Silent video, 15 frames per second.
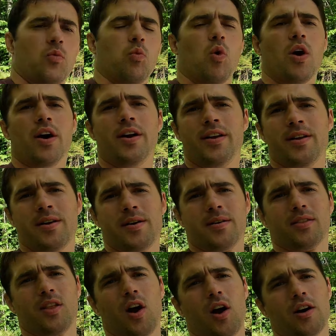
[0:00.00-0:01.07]
One
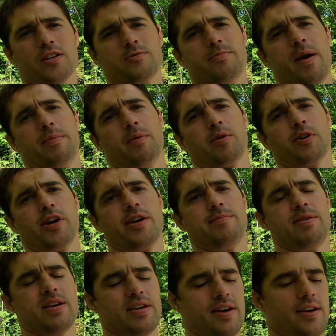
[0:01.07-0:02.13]
large maple
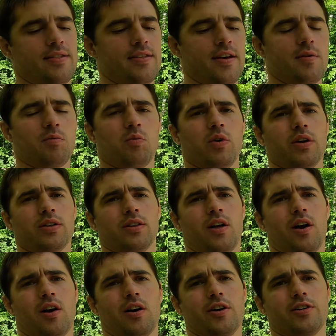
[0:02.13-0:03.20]
creemee and then one
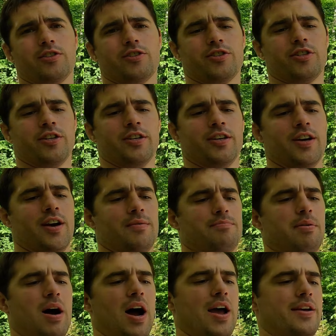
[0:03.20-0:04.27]
large
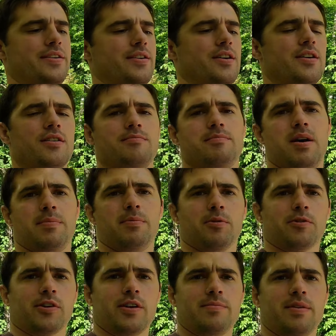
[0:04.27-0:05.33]
pint of maple
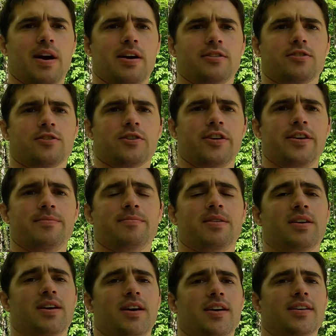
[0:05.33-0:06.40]
creemee ice cream.
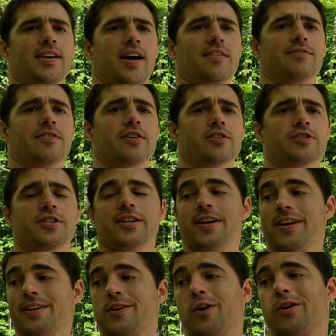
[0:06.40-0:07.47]
You gotta finish
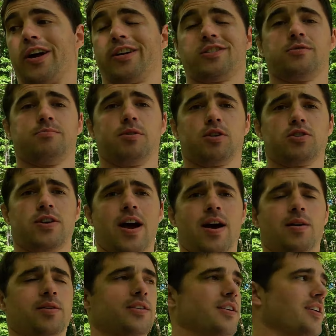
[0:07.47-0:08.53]
it. Go catch some brook
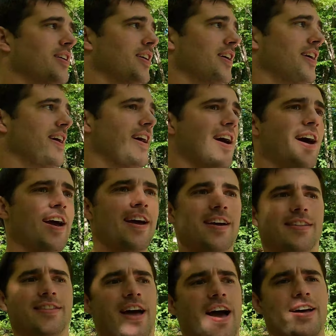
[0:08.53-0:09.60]
trout.
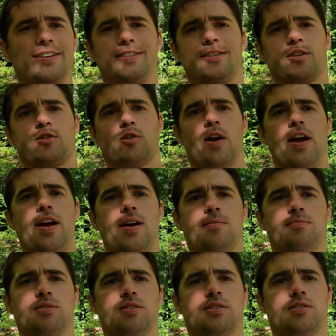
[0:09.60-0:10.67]
And that is the
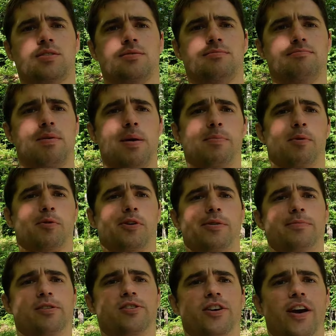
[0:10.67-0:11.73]
Graham's Maple
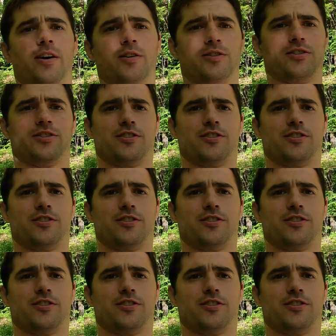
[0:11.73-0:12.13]
Creemee Challenge.